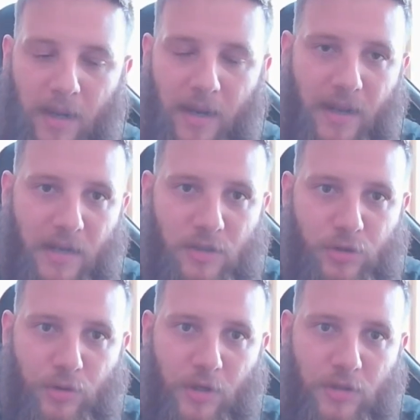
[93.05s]
and then
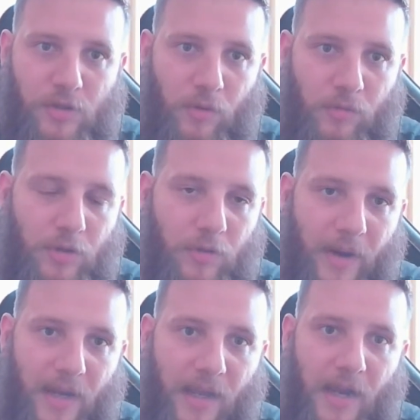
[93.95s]
students don't do
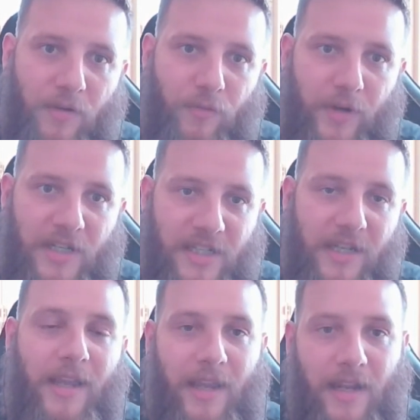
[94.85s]
any kind of
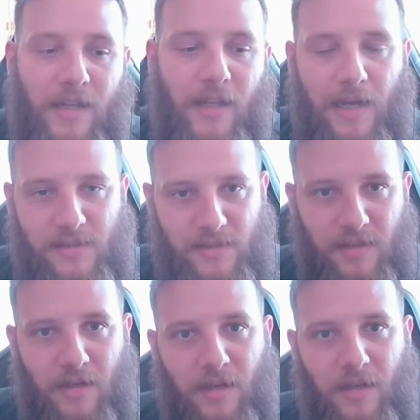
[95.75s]
reading in class,